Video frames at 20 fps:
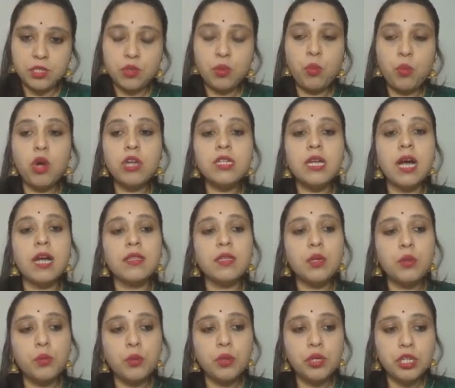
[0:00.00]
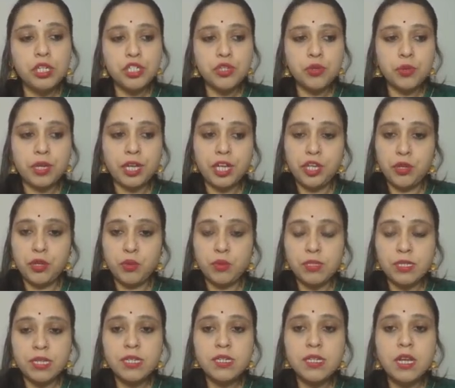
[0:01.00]
So what other words you can
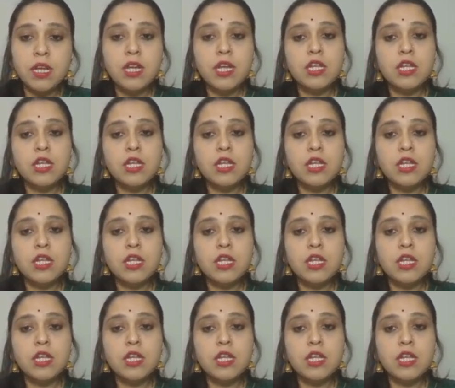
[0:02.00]
use it.